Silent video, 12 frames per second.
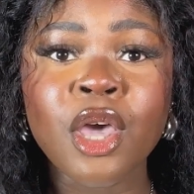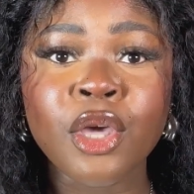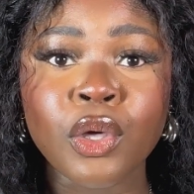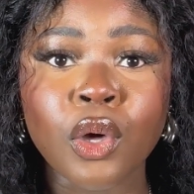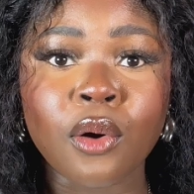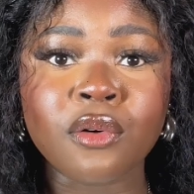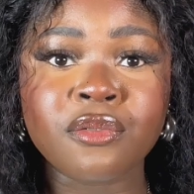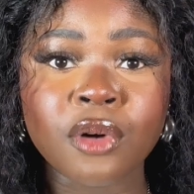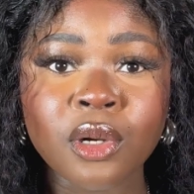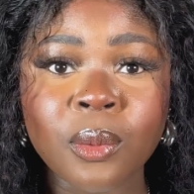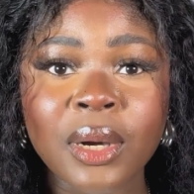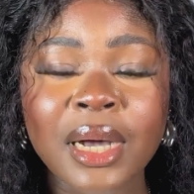your
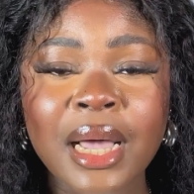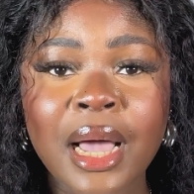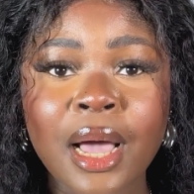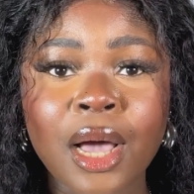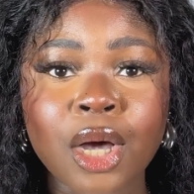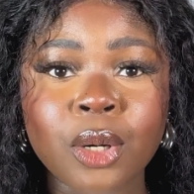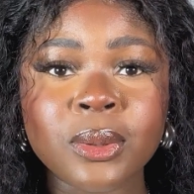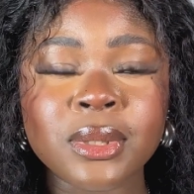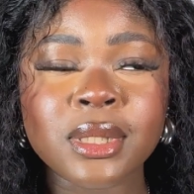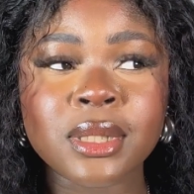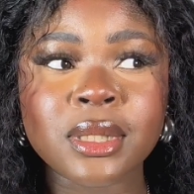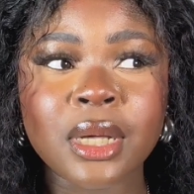follower
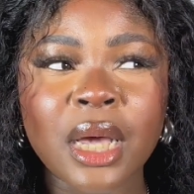counts.